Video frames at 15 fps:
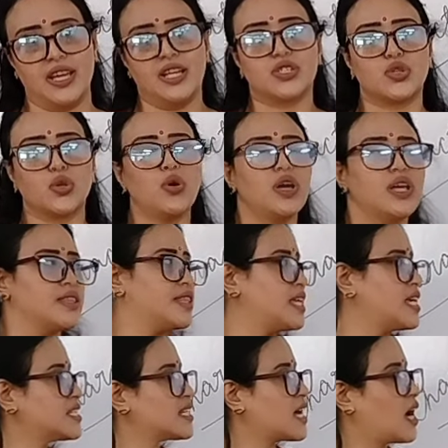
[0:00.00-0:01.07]
So
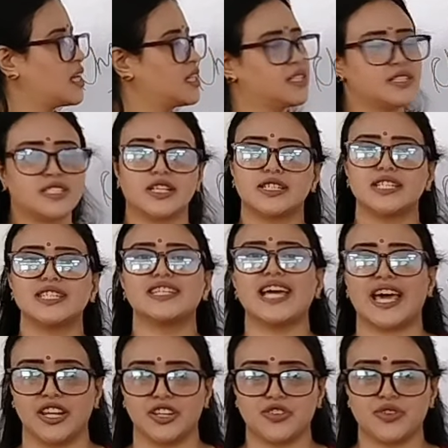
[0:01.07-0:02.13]
these are the certain
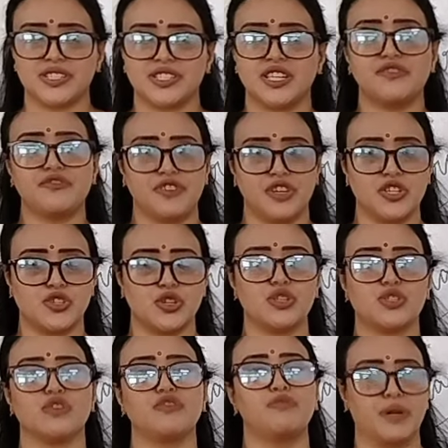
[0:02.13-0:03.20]
characteristic
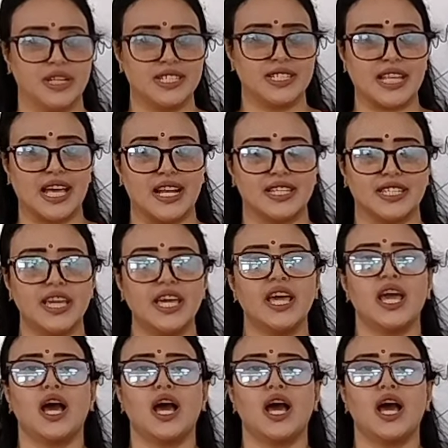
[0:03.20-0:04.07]
features of personality.